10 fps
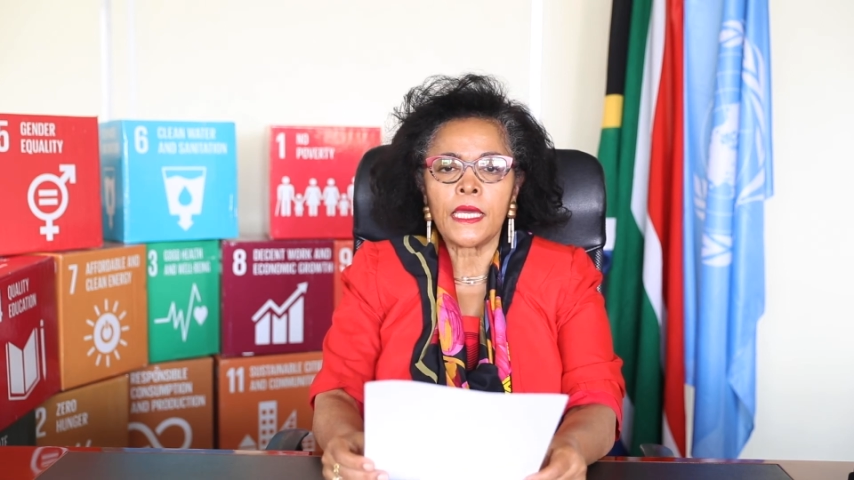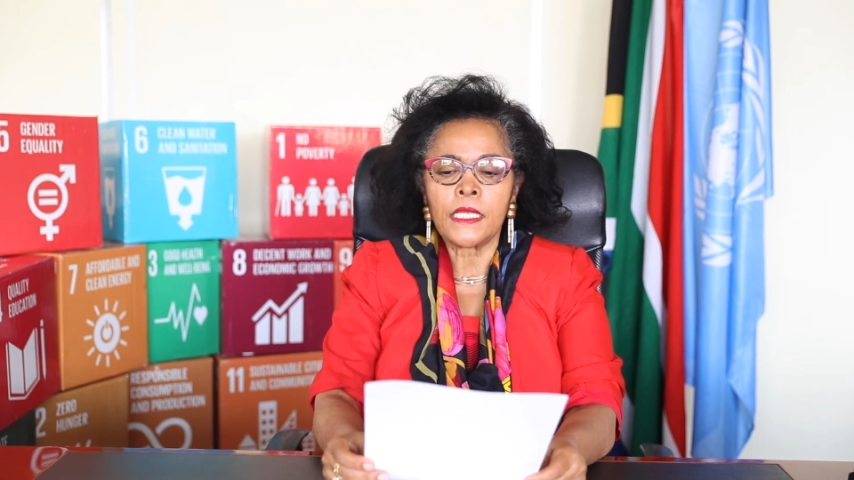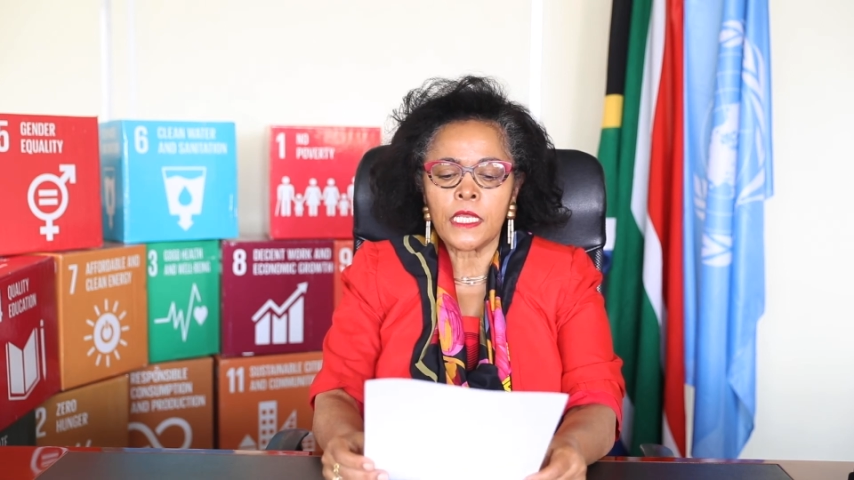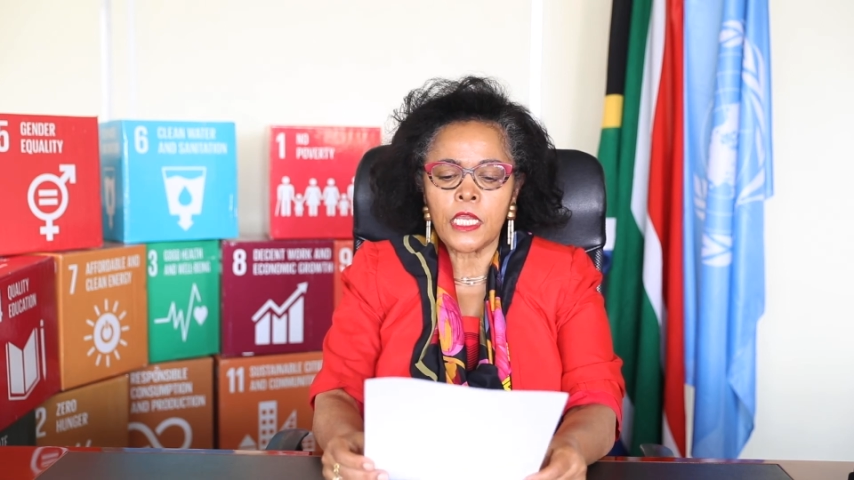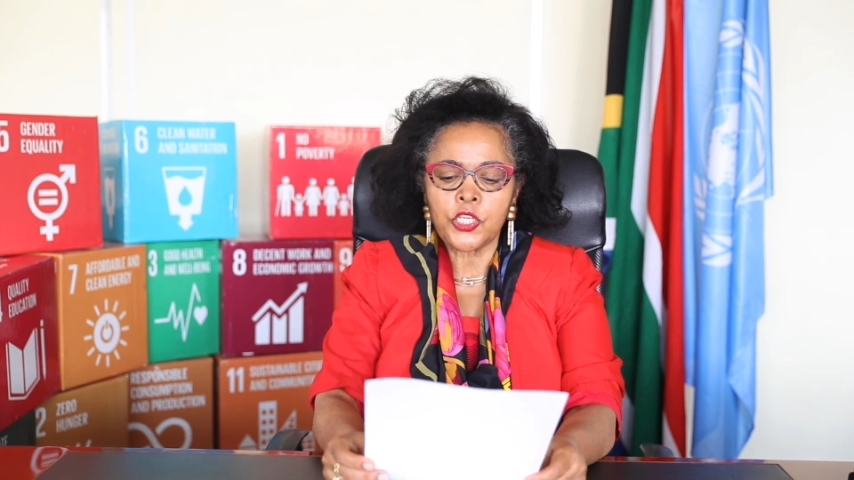
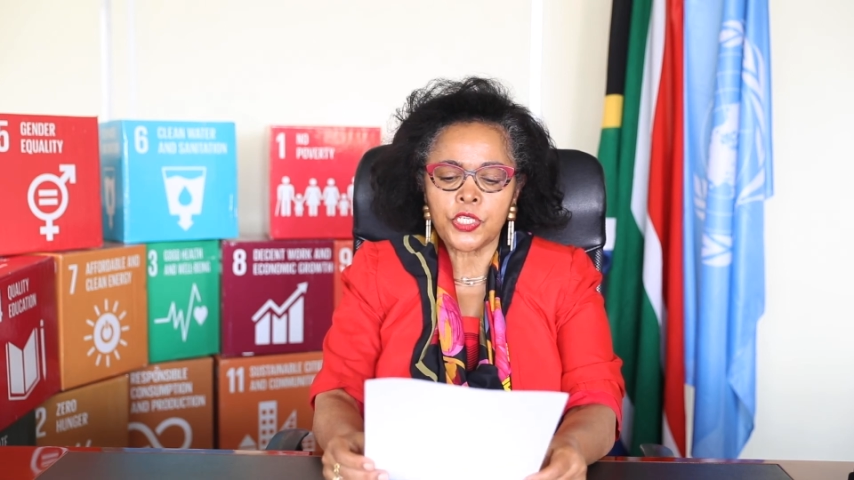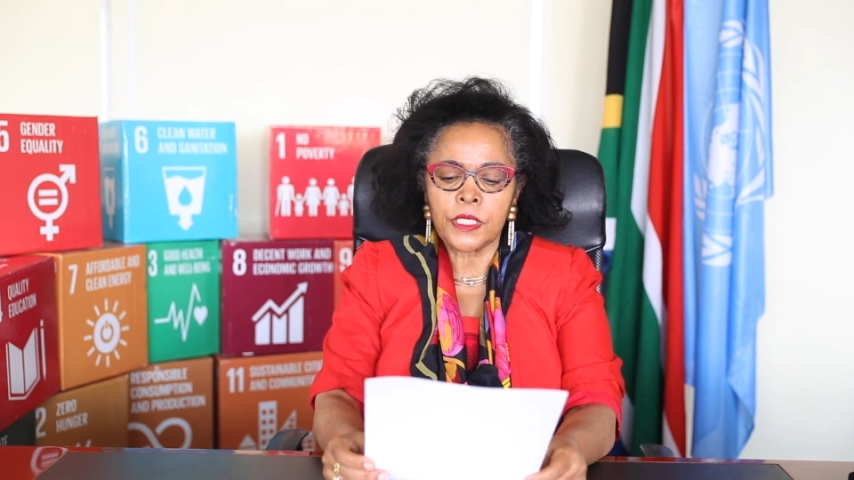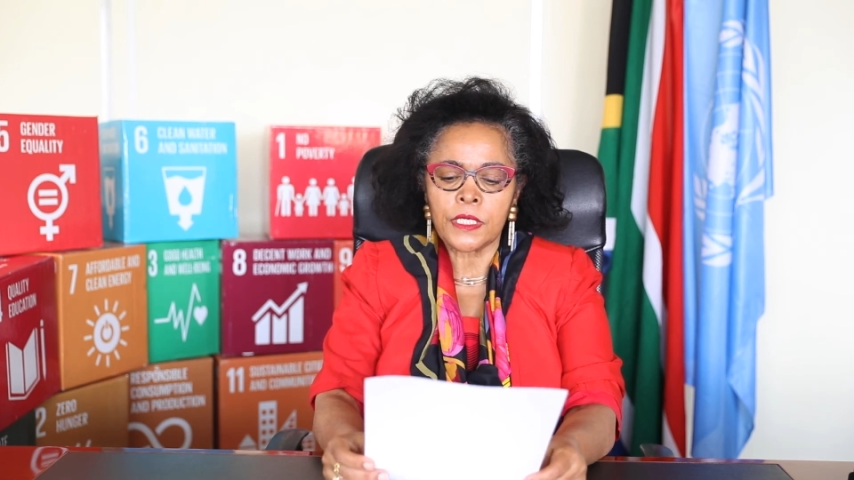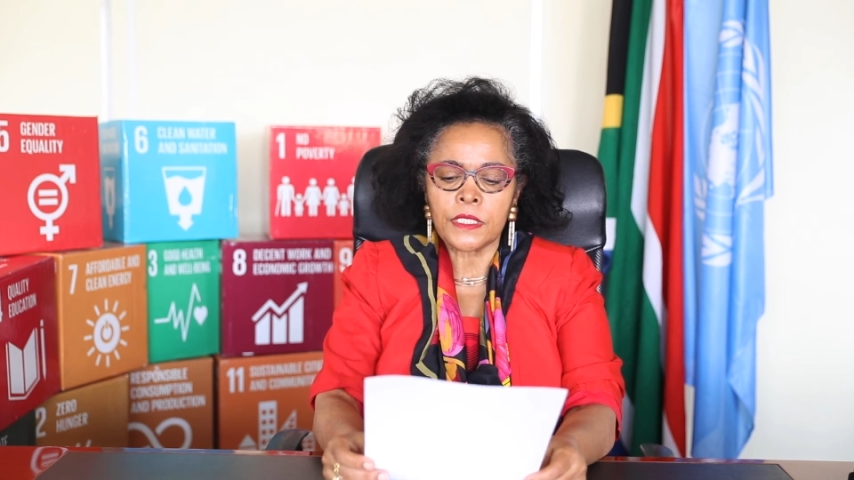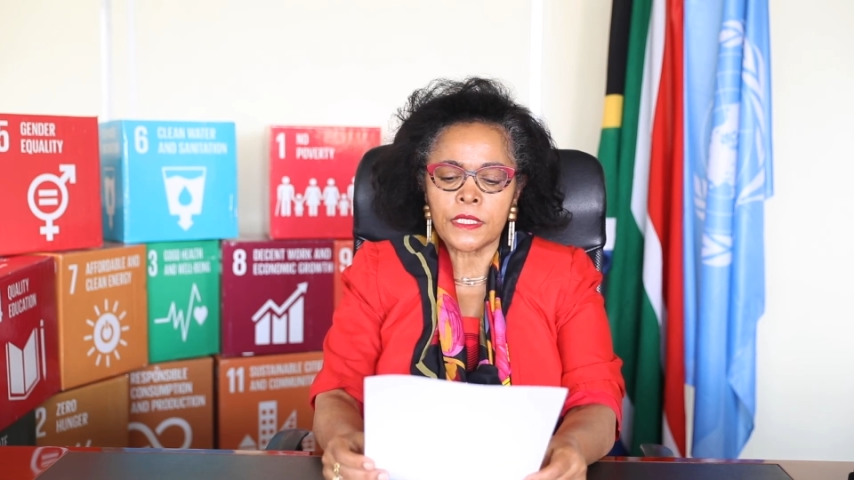and
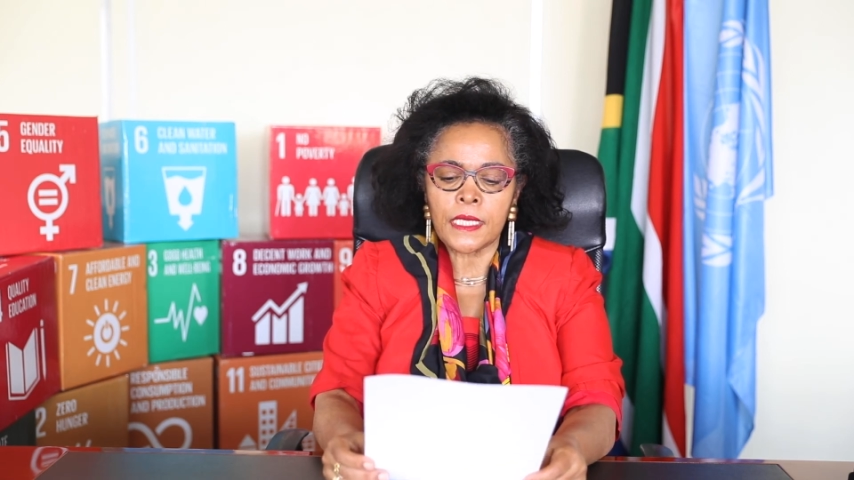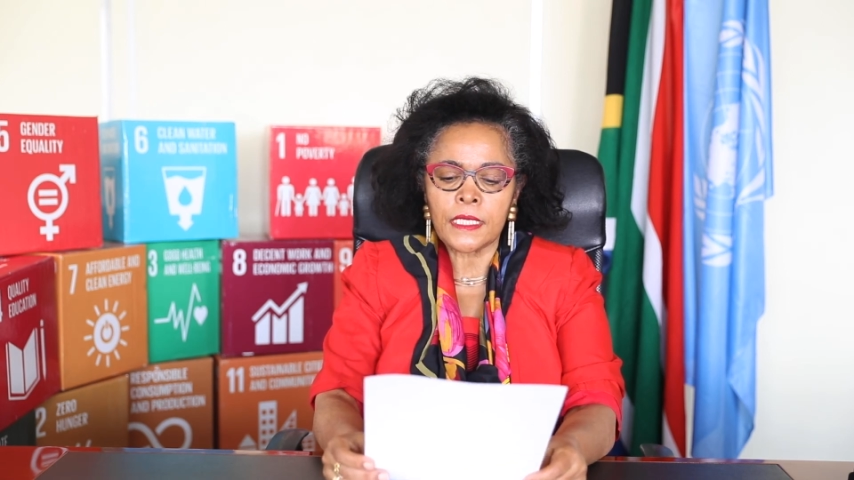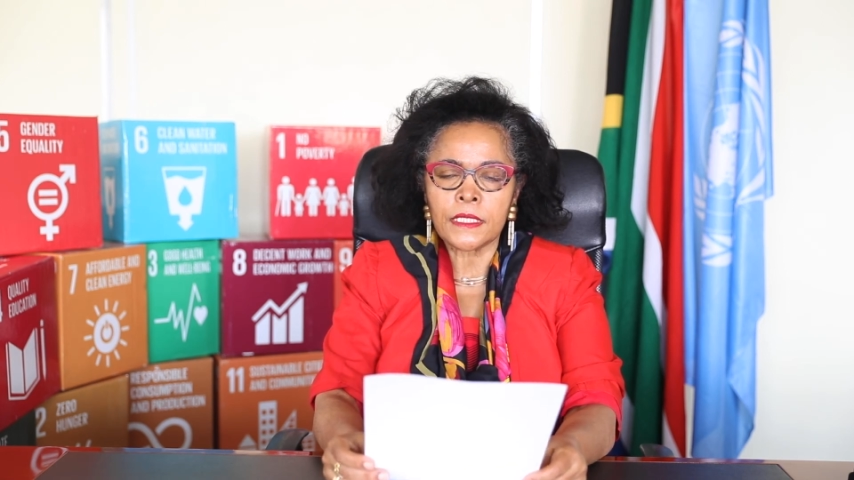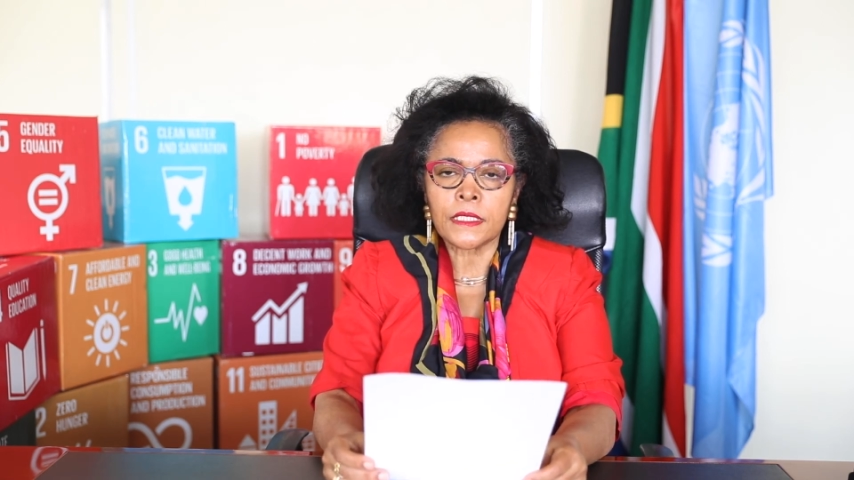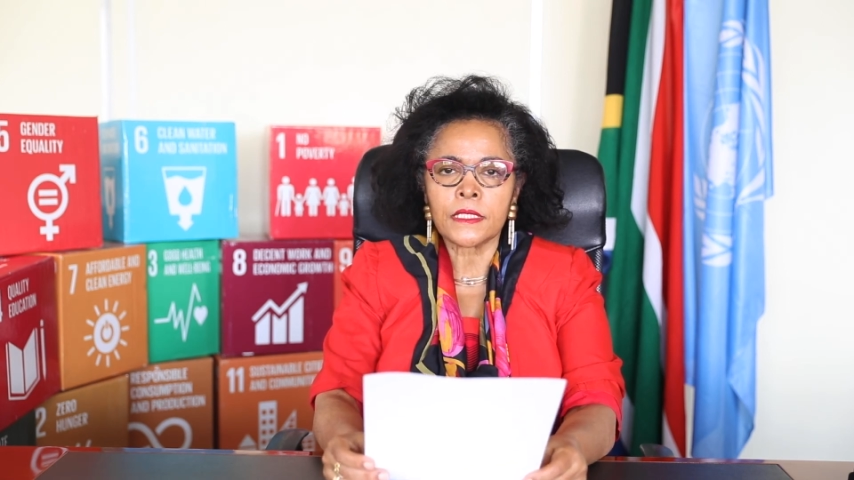nation
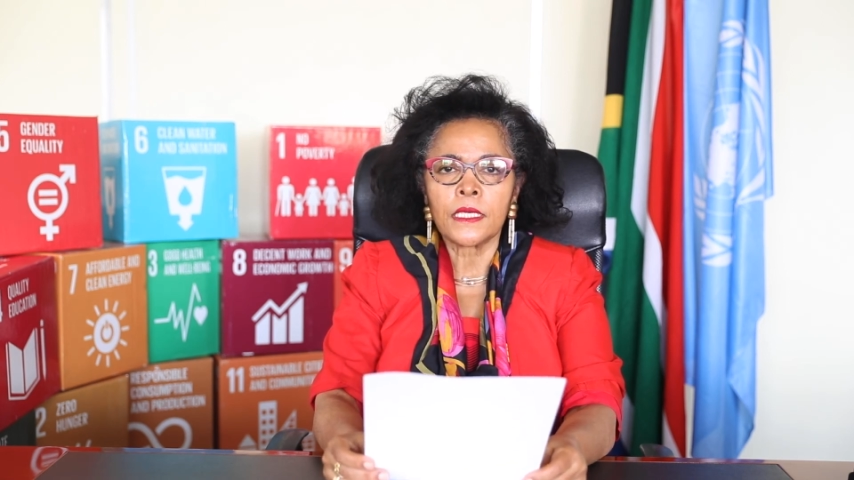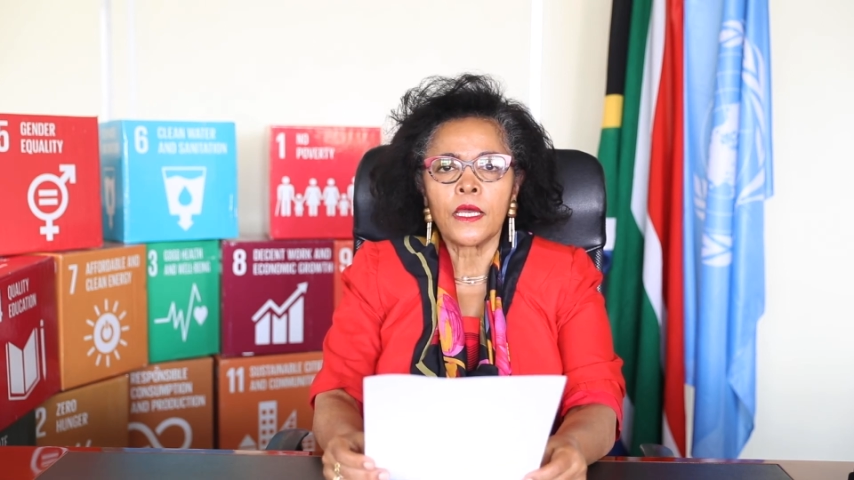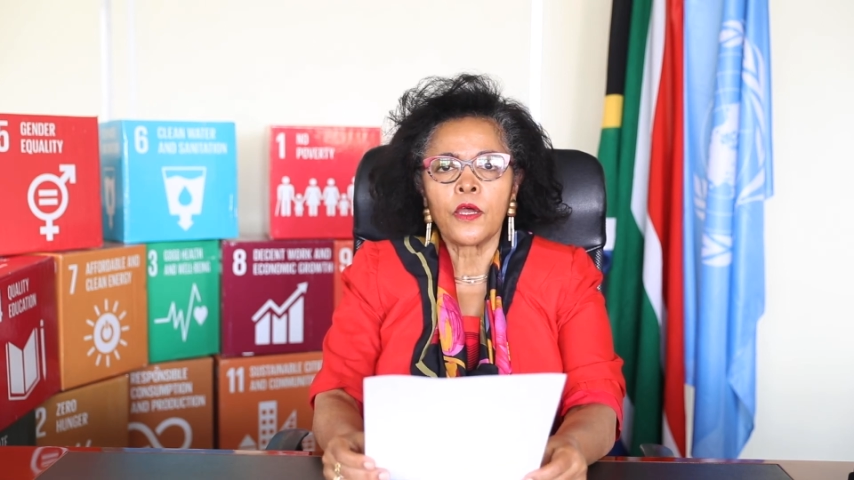states